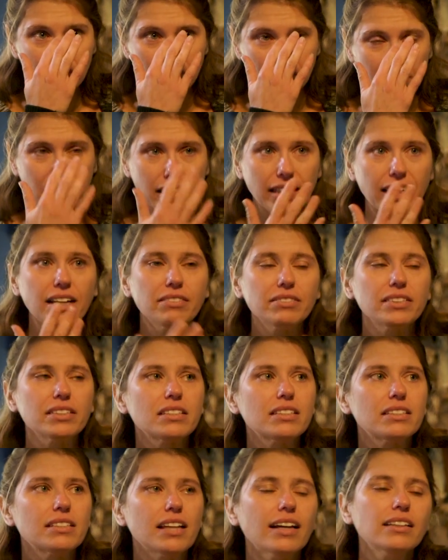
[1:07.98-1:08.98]
and they have this
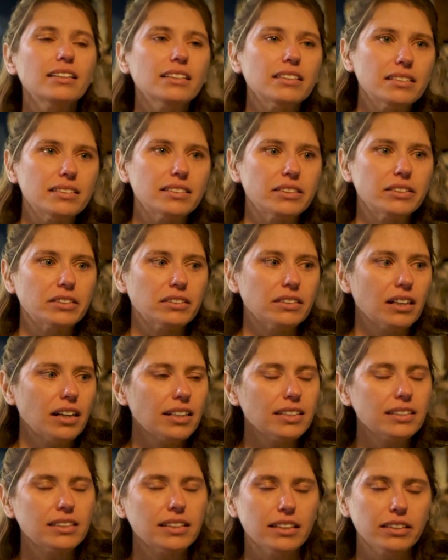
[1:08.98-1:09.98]
sadness in their
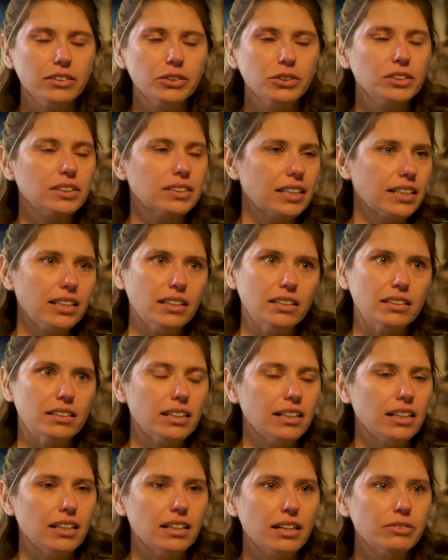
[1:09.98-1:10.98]
eyes. They understand
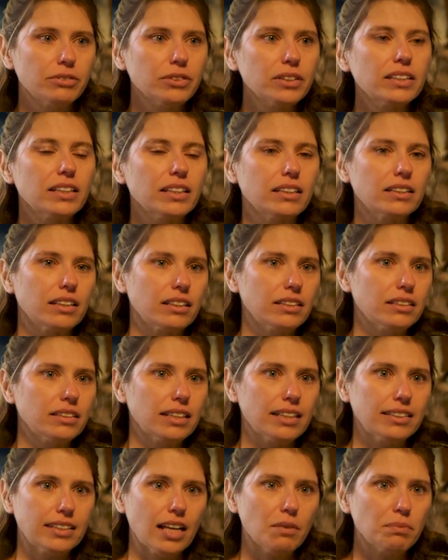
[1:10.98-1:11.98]
everything that
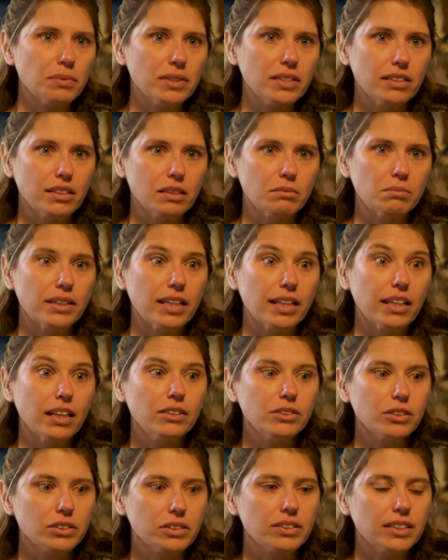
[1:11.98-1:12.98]
has happened to them. They
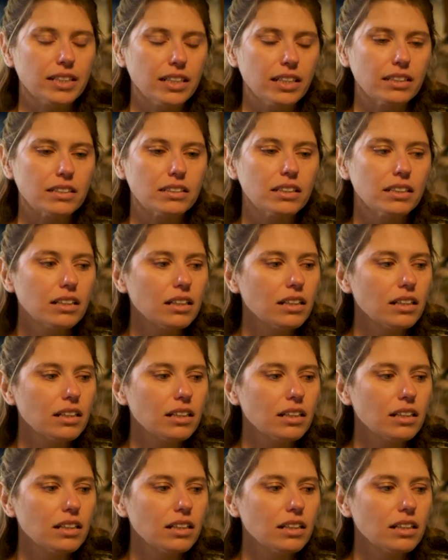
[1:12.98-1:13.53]
understand.